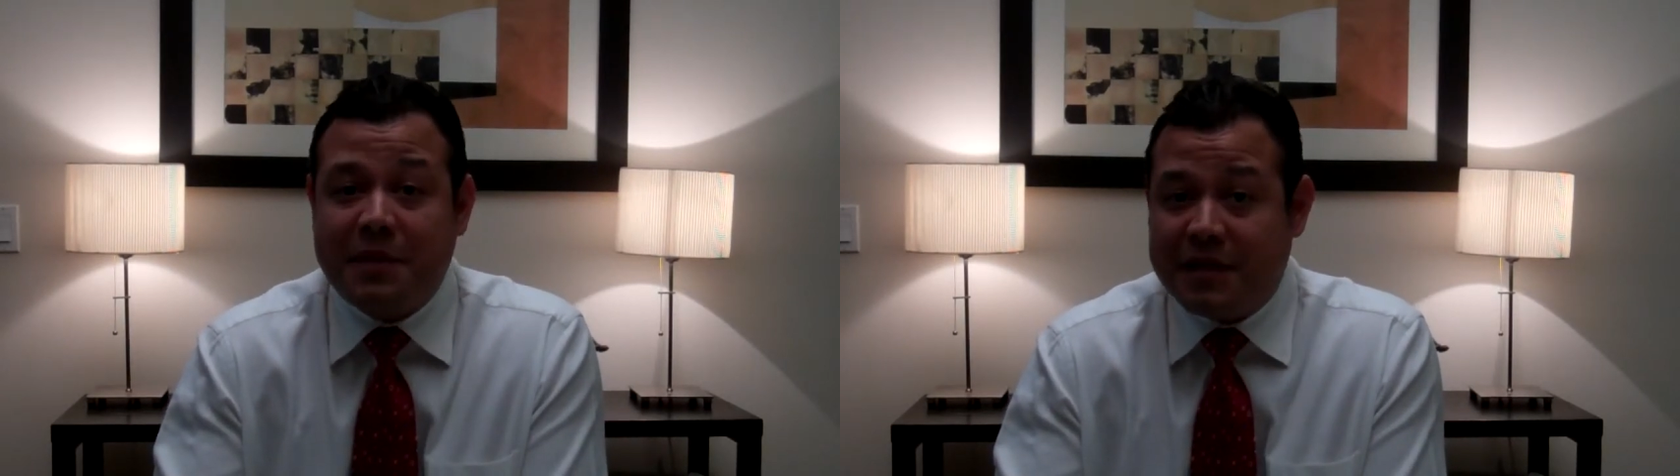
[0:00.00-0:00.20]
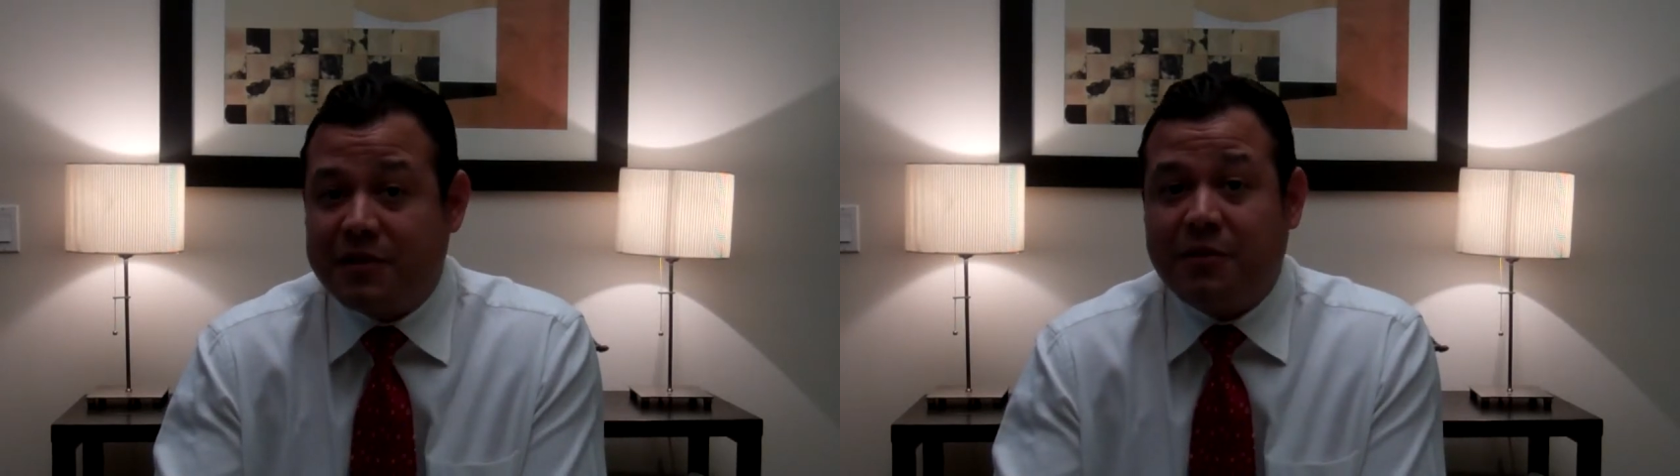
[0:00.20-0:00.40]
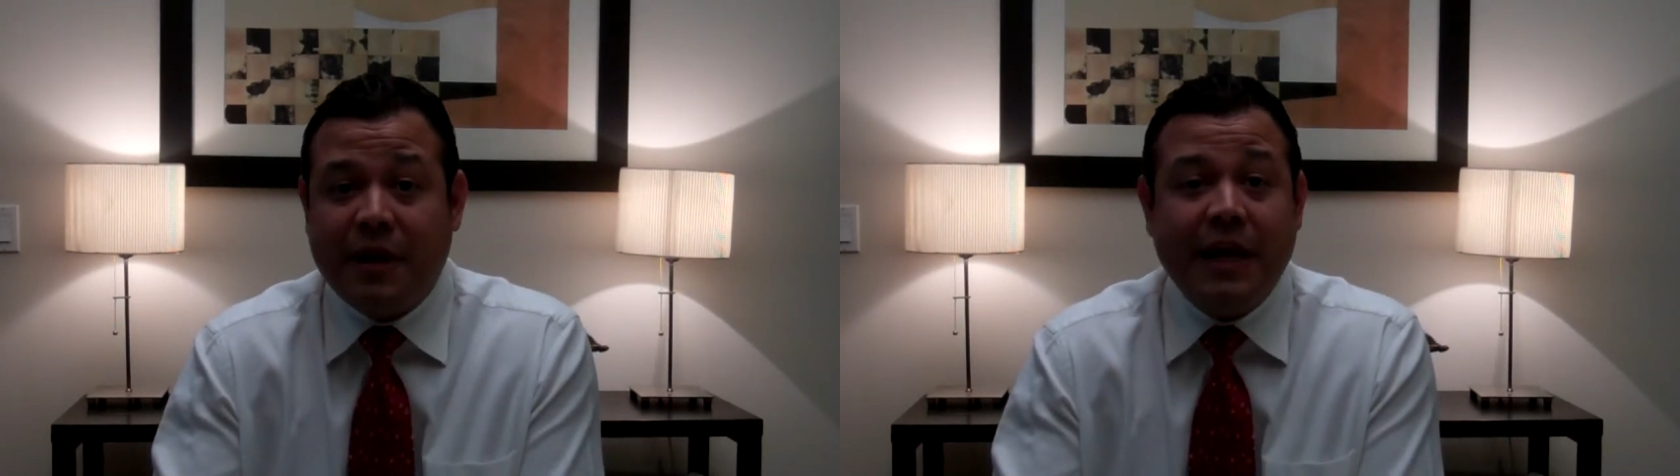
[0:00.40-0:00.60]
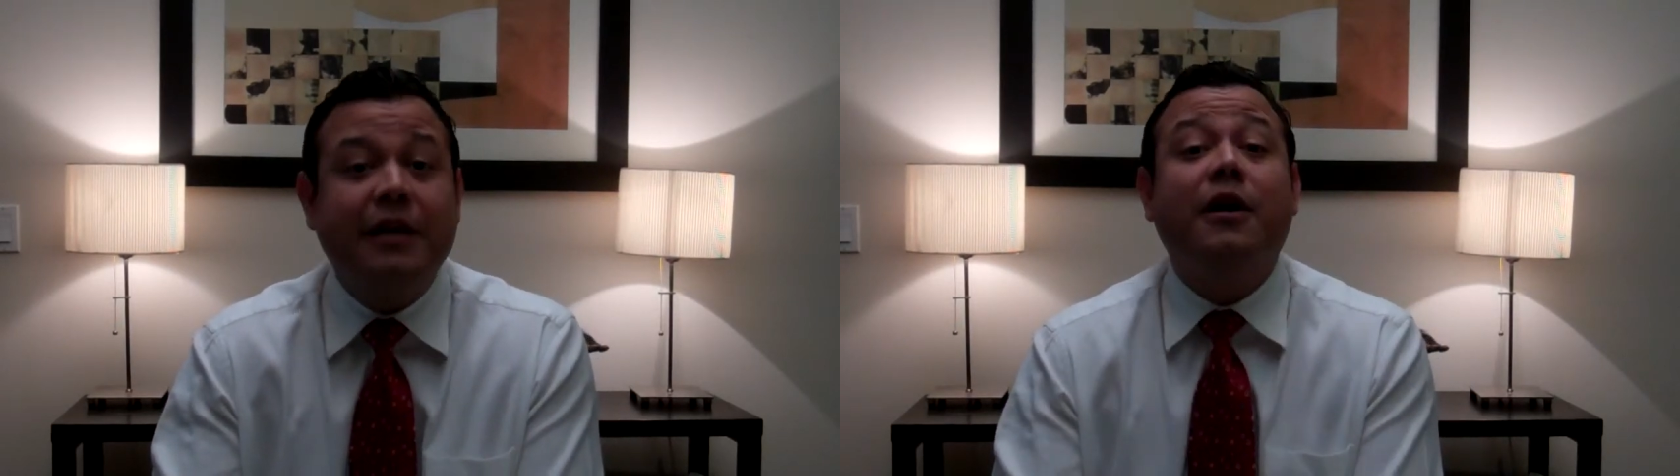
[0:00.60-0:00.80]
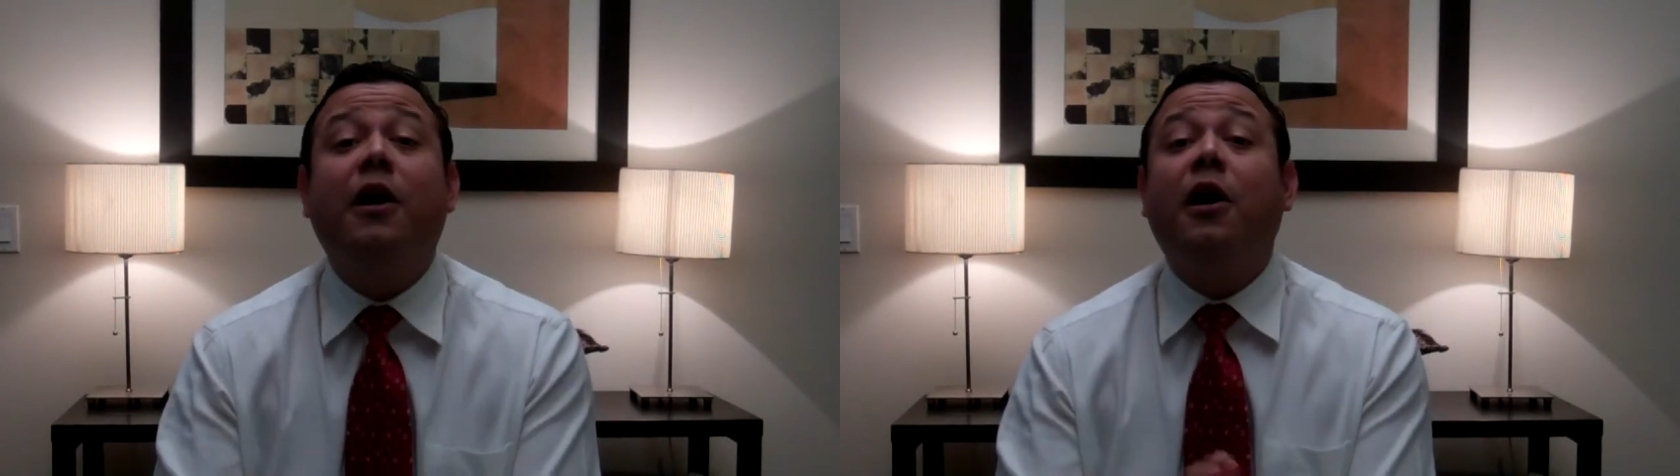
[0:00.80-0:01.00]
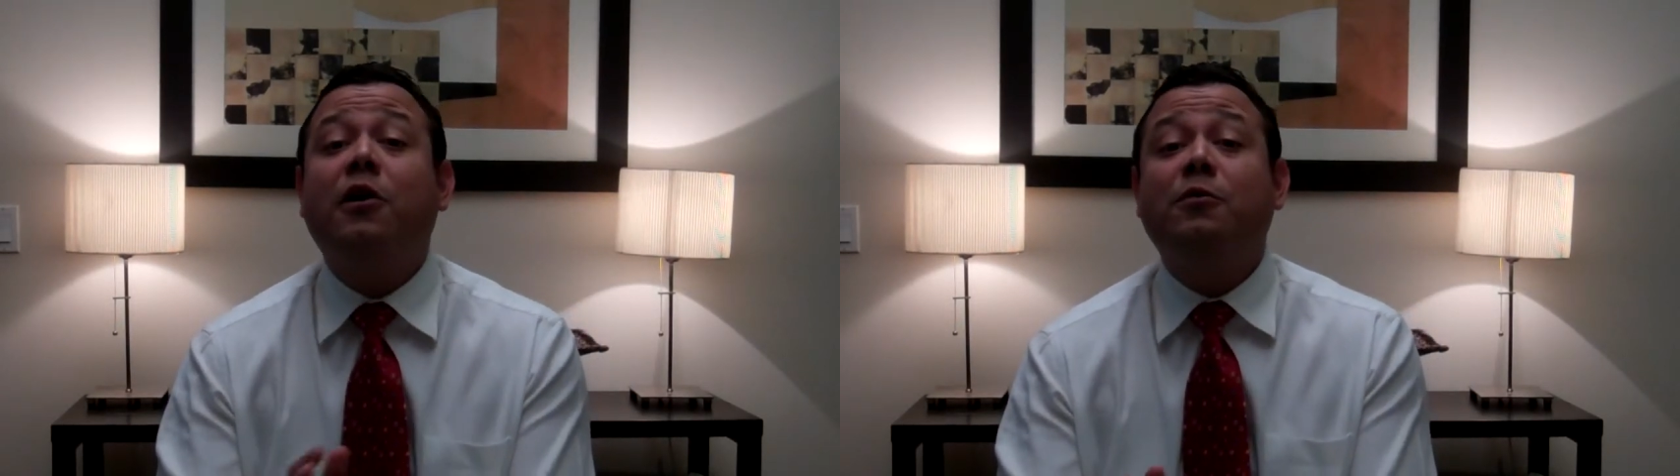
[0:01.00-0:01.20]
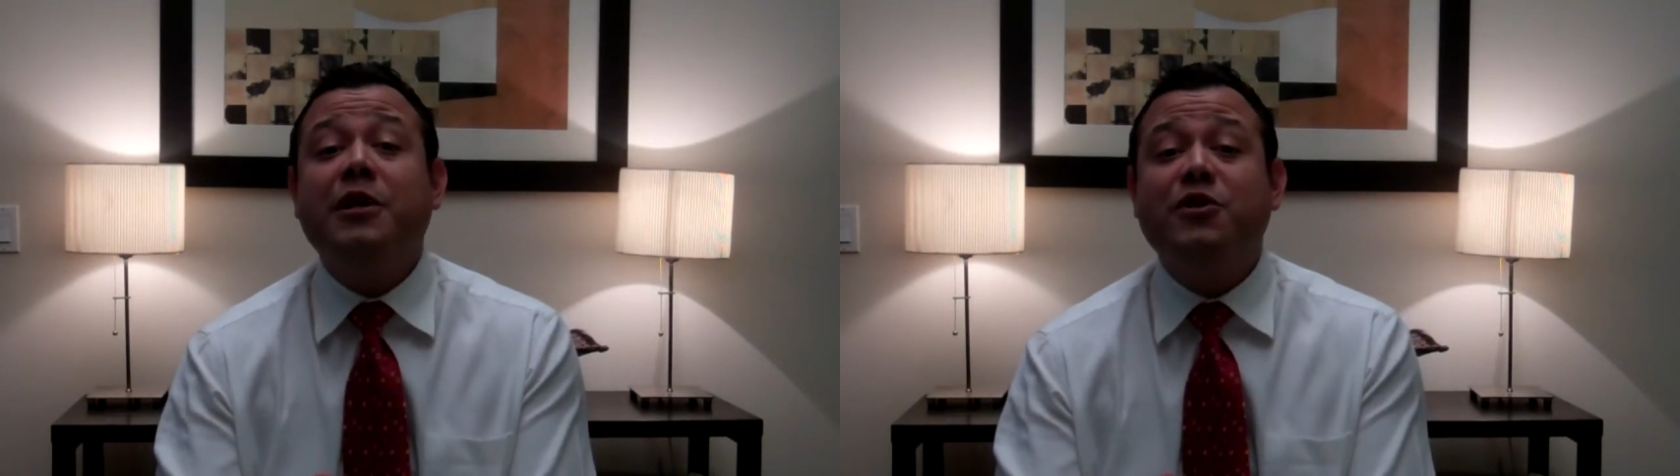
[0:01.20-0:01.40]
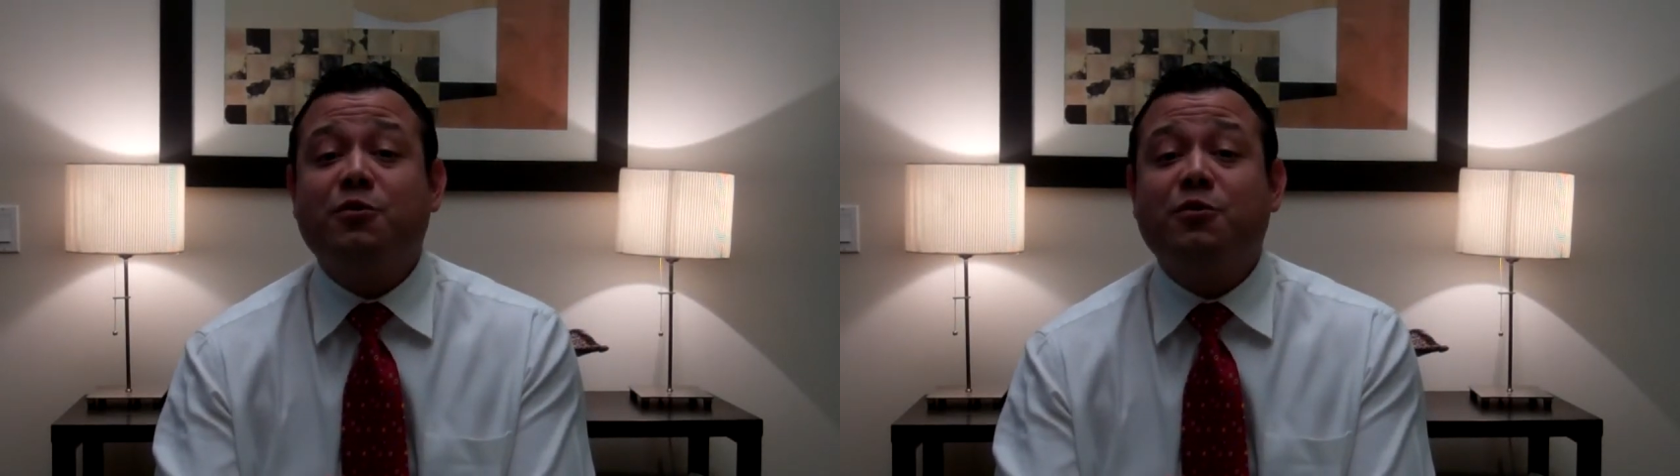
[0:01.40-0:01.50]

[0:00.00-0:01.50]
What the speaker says: Masquerade Halloween